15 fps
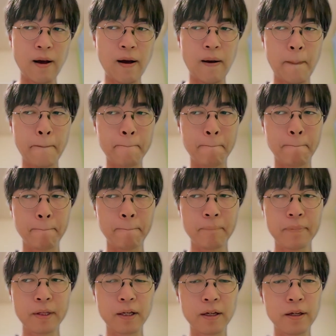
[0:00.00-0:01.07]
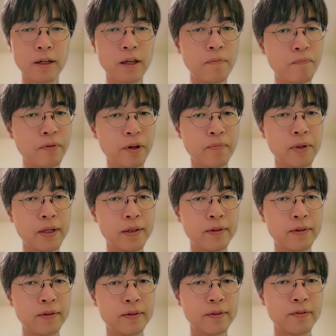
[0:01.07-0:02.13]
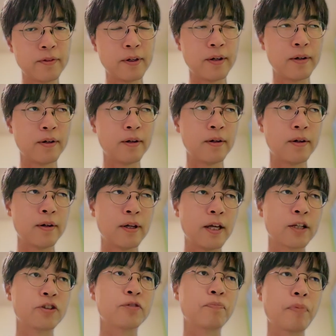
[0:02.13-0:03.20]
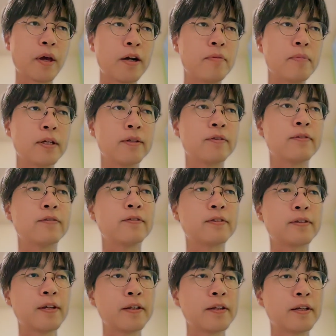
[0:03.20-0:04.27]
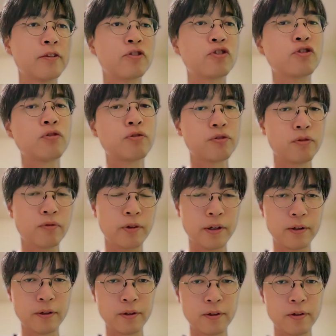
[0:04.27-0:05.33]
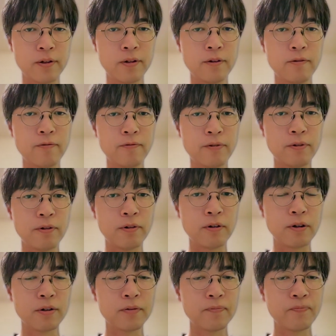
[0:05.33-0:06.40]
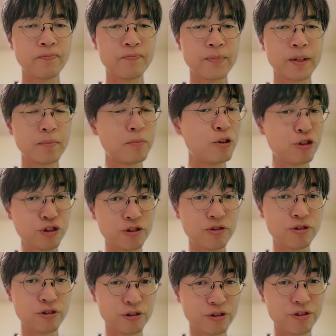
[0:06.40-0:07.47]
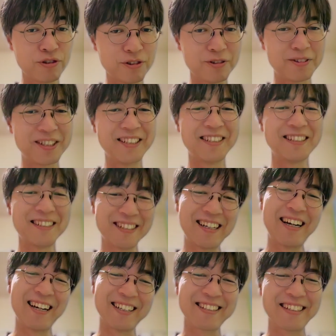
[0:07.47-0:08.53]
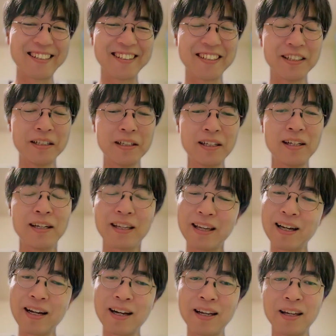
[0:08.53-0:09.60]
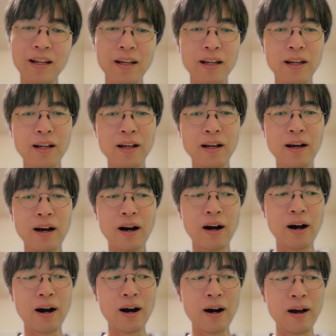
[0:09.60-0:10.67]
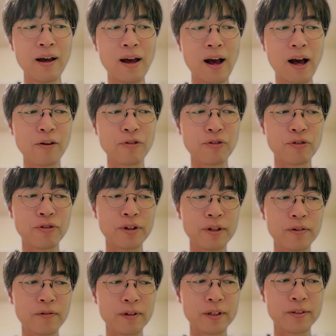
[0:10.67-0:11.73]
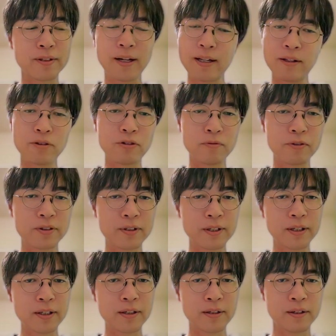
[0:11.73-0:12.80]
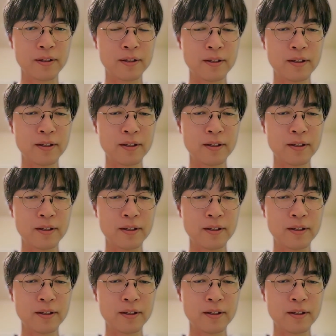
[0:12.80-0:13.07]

um, implement the experiment setting software for motion control like that. Yeah, I have to deal with a lot of things